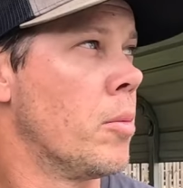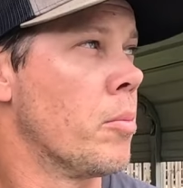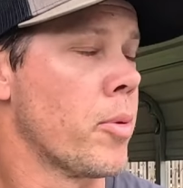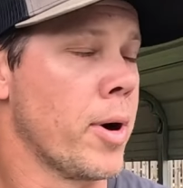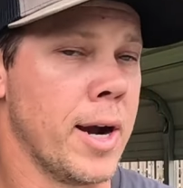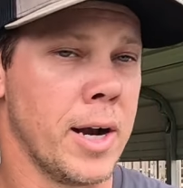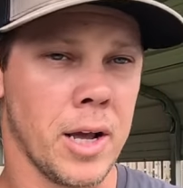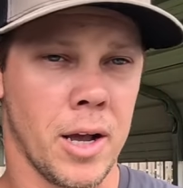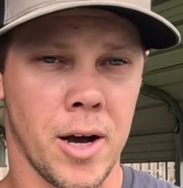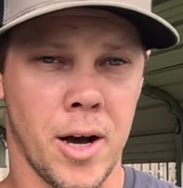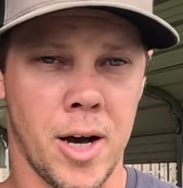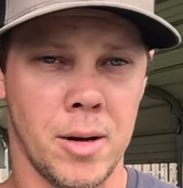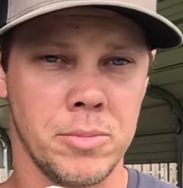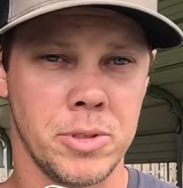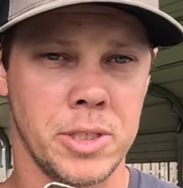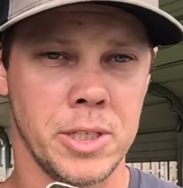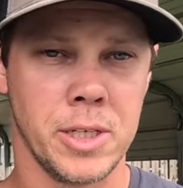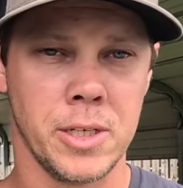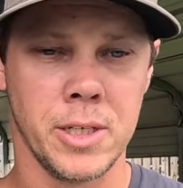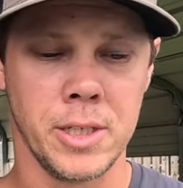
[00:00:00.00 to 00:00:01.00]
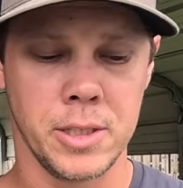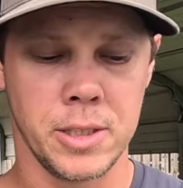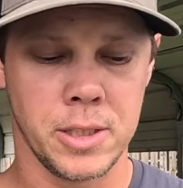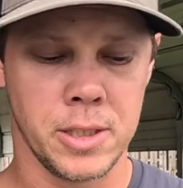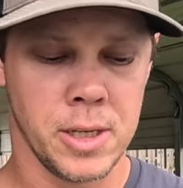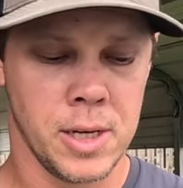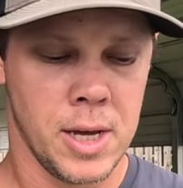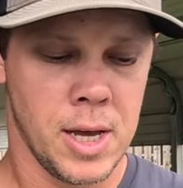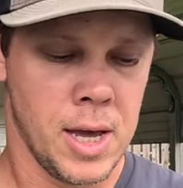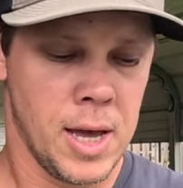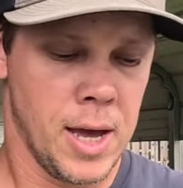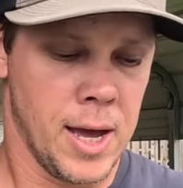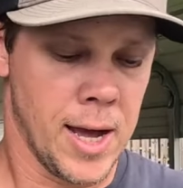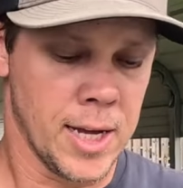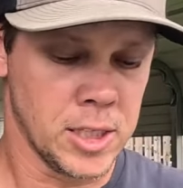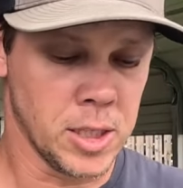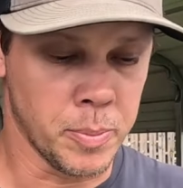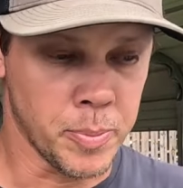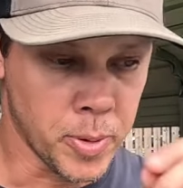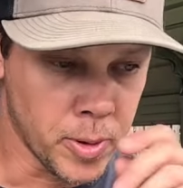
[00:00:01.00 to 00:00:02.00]
Brandon Cobb series.
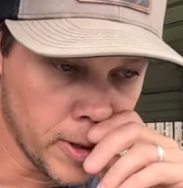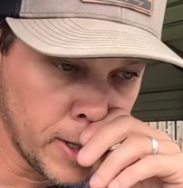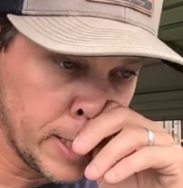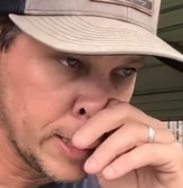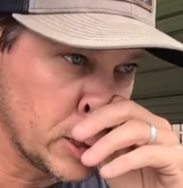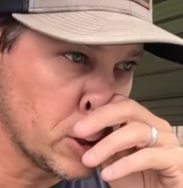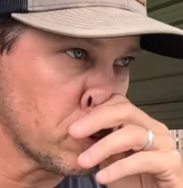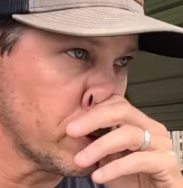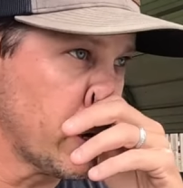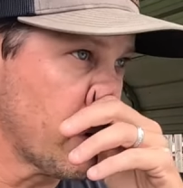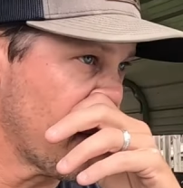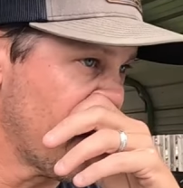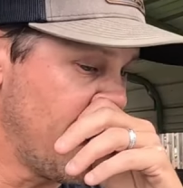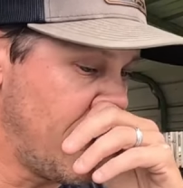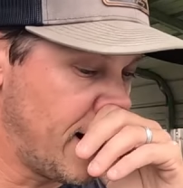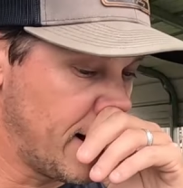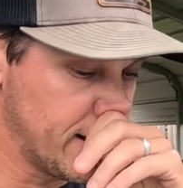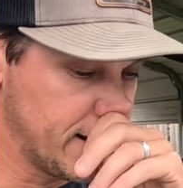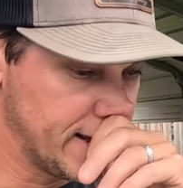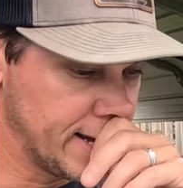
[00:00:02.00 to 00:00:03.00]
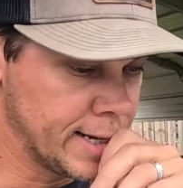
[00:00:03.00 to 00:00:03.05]
It's a pretty sweet rod.